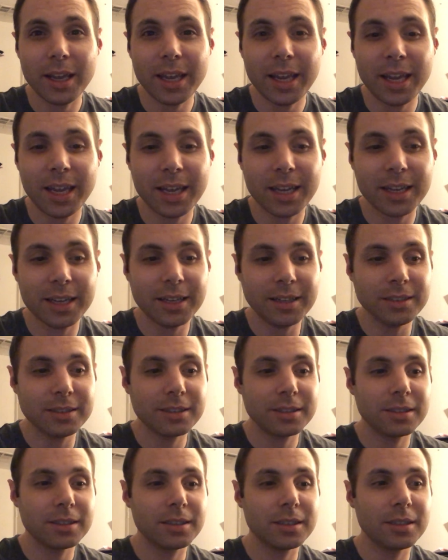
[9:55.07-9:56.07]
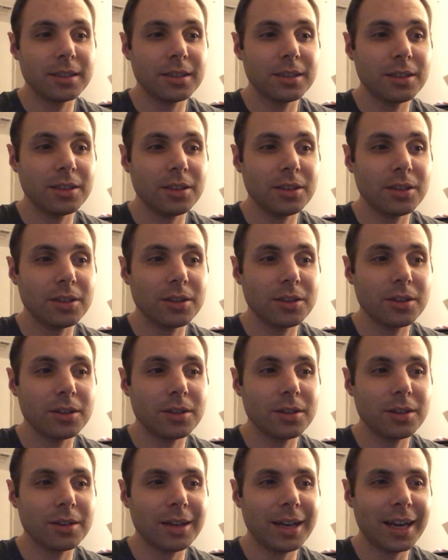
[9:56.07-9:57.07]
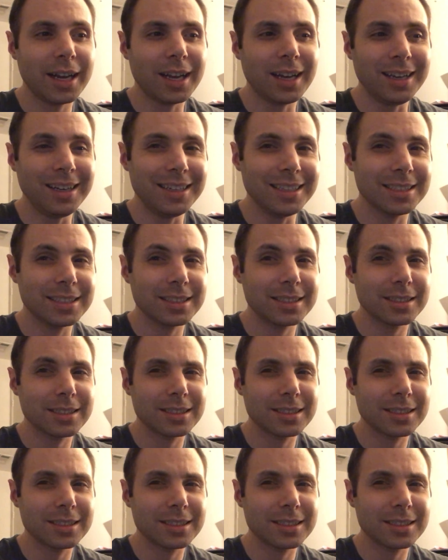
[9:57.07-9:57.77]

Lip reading: And I kind of